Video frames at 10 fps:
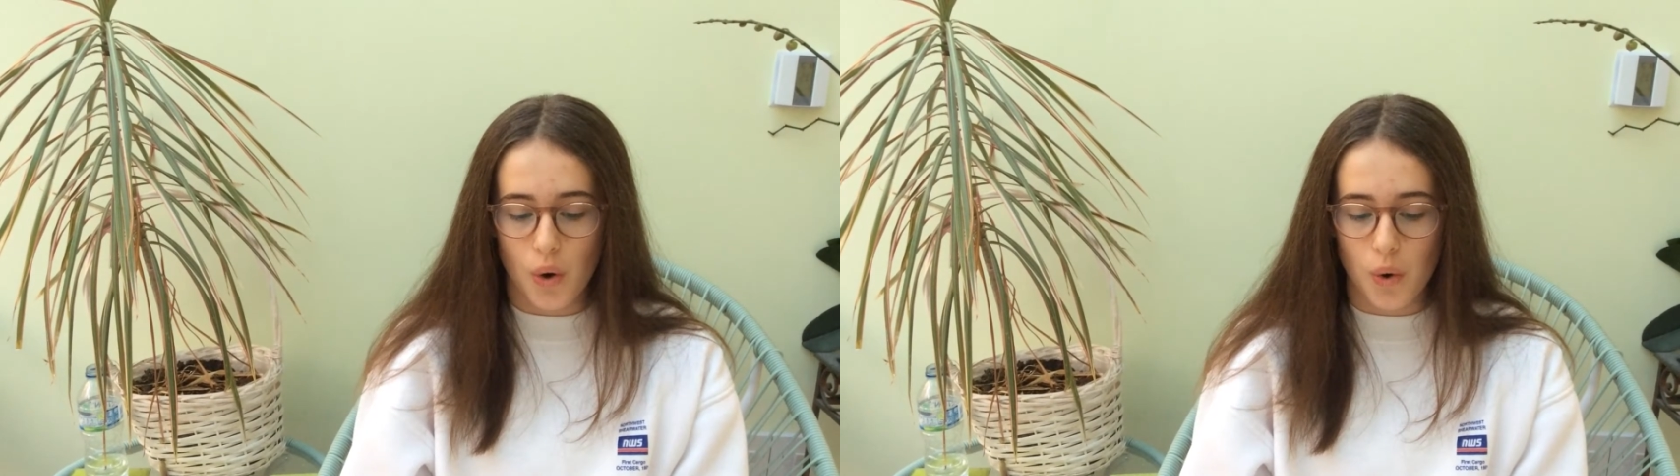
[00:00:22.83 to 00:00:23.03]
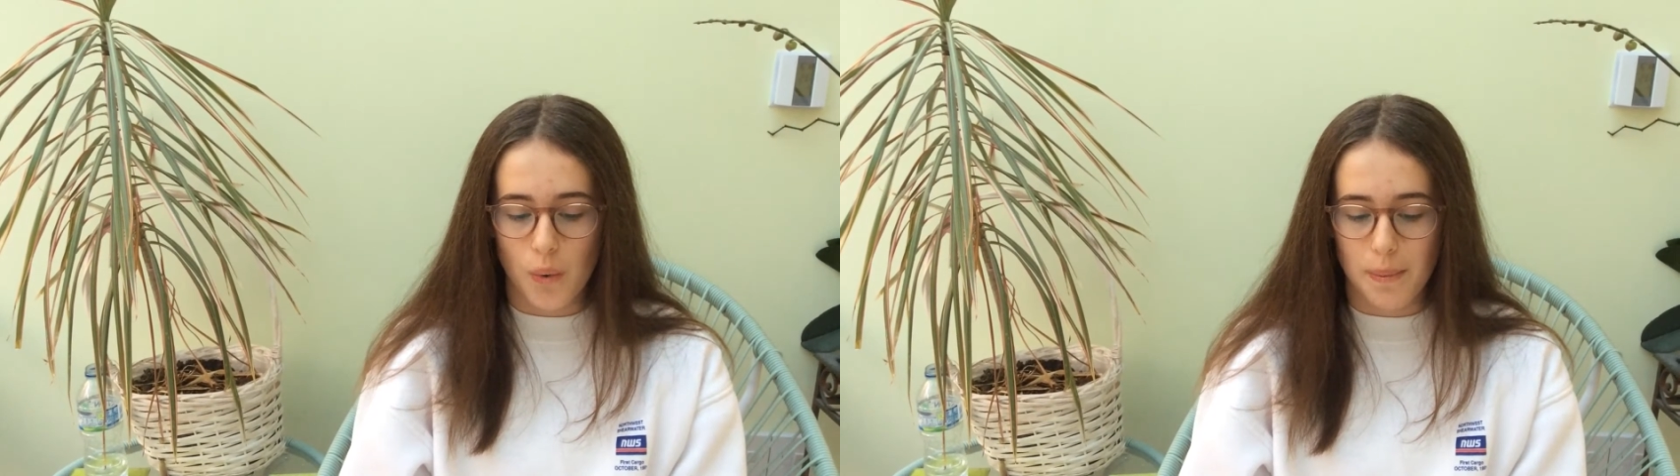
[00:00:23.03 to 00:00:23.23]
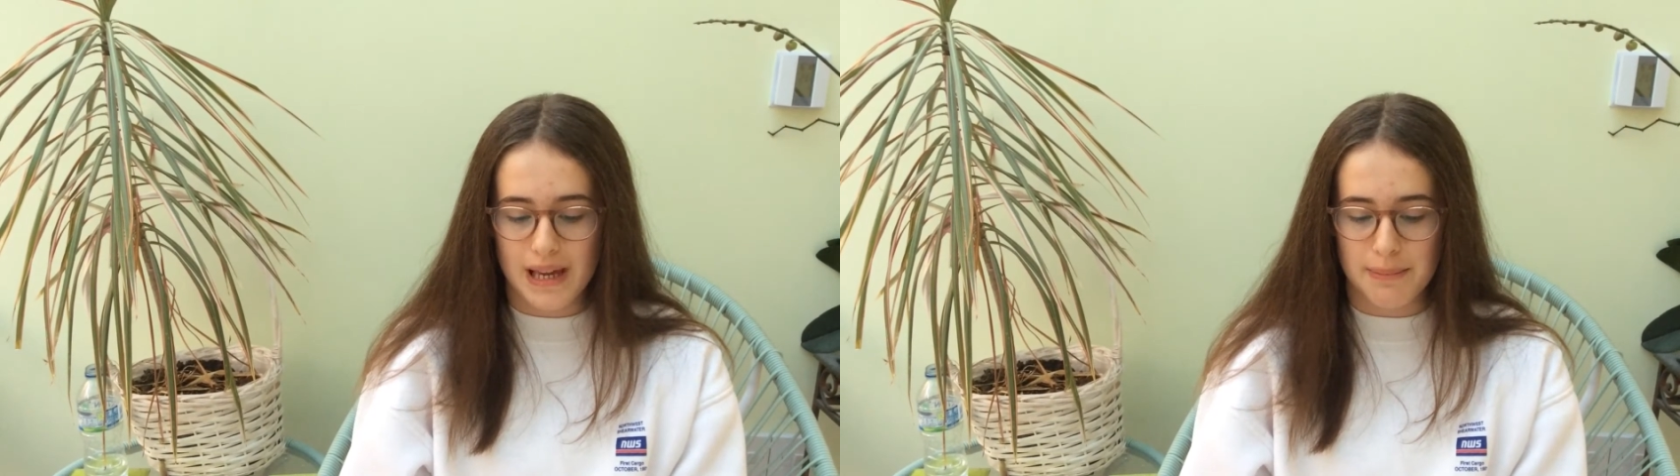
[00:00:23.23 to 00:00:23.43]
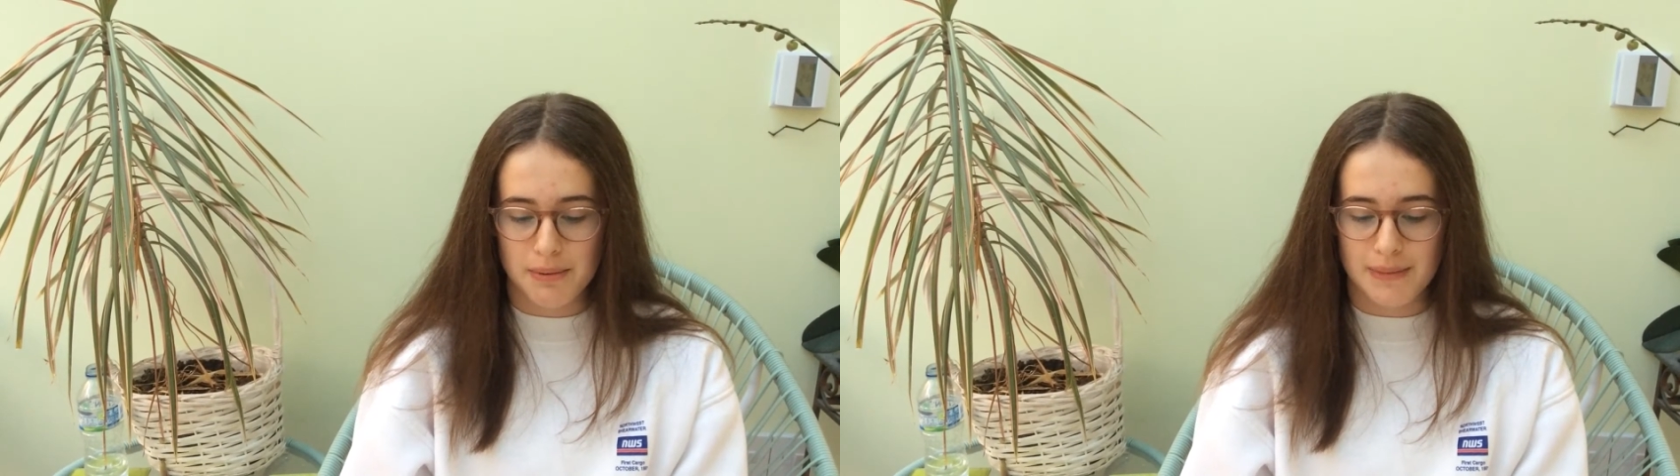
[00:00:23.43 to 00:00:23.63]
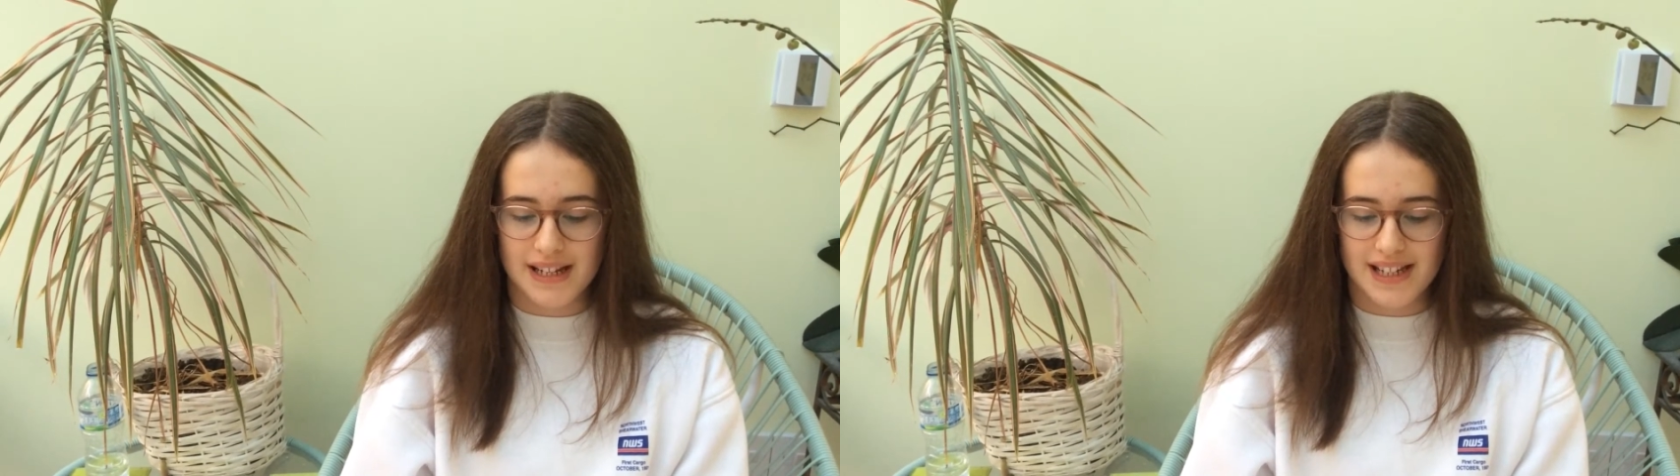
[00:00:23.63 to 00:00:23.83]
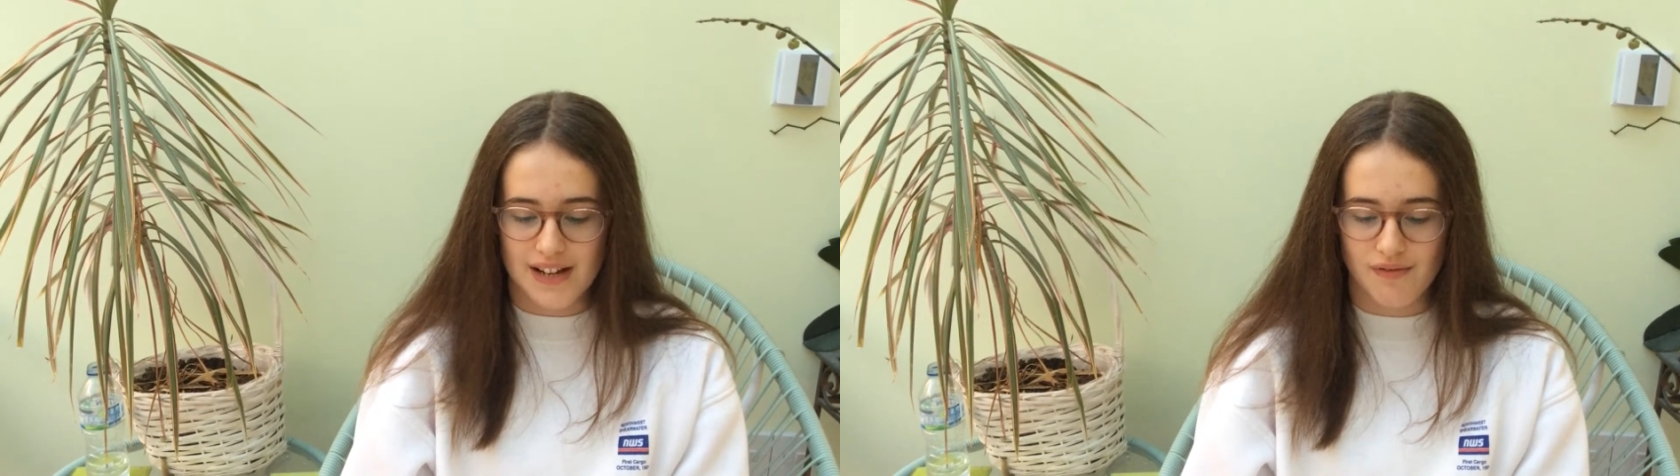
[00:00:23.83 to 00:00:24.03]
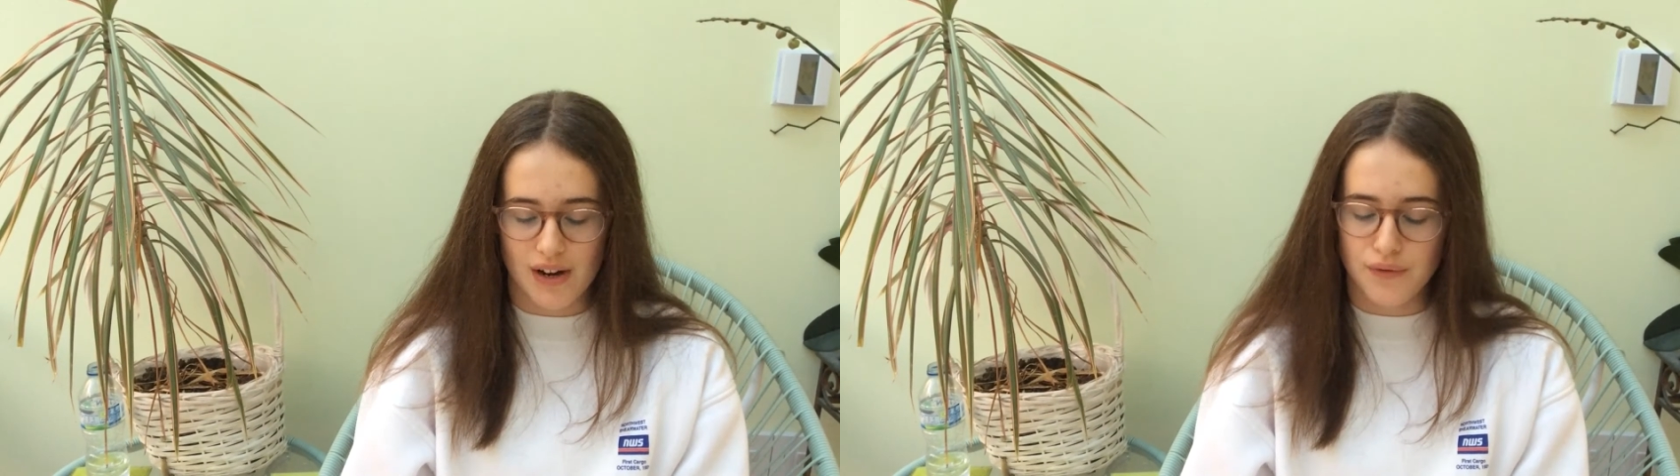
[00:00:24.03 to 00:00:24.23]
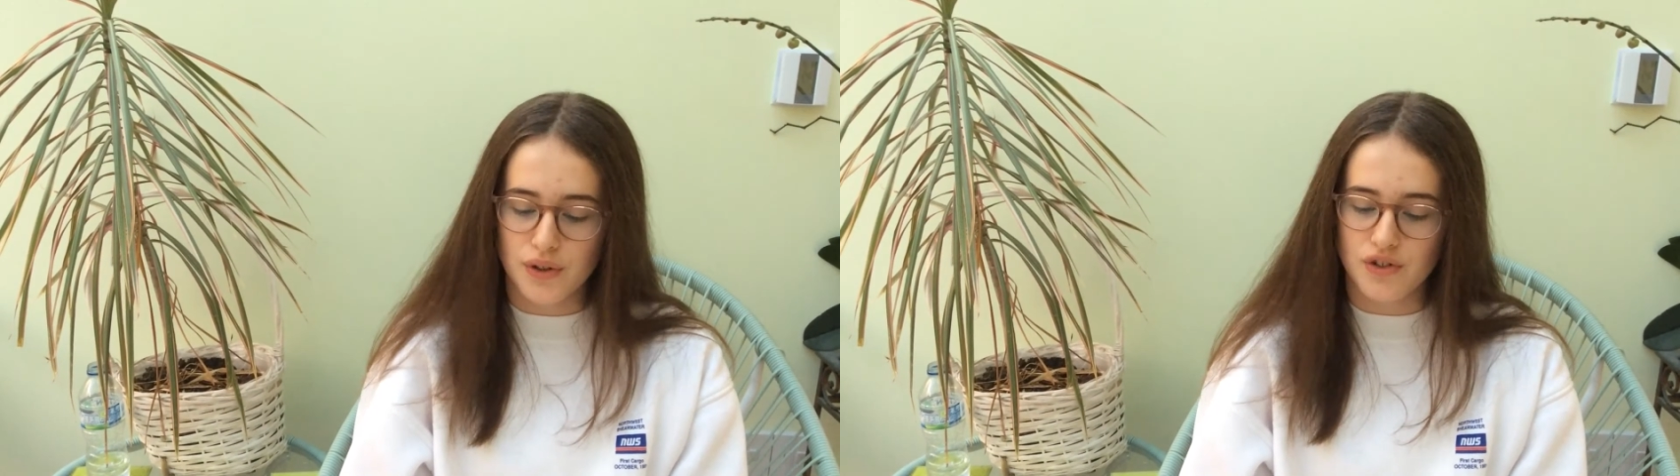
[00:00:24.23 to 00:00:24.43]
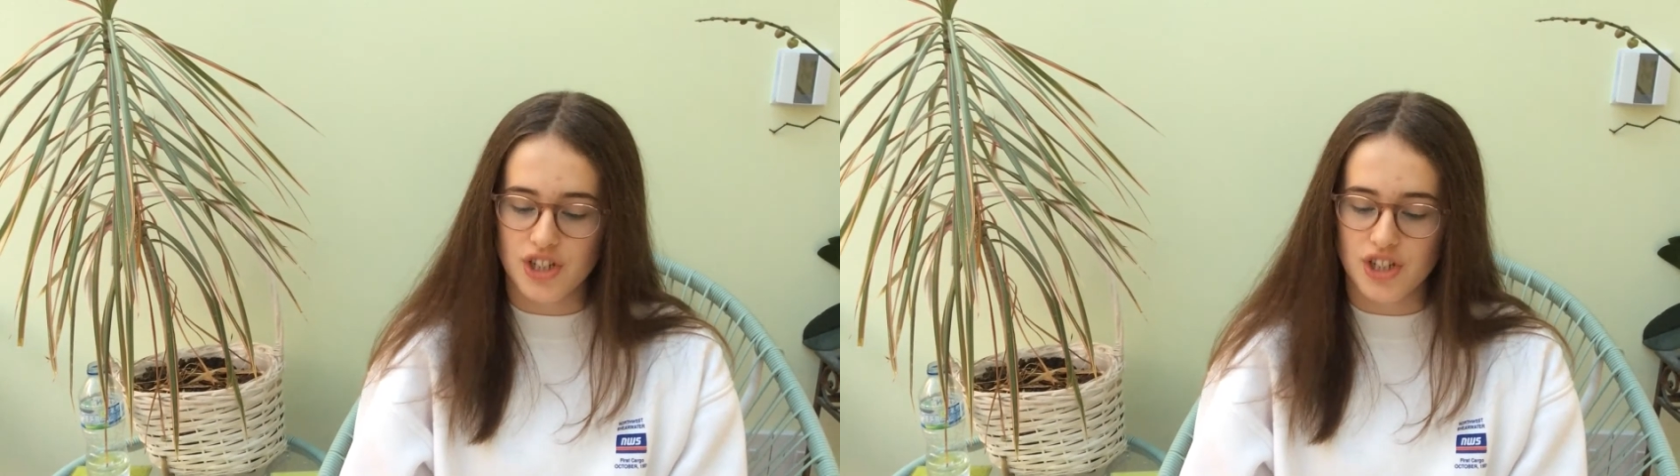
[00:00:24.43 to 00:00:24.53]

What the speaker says: All people may take refuge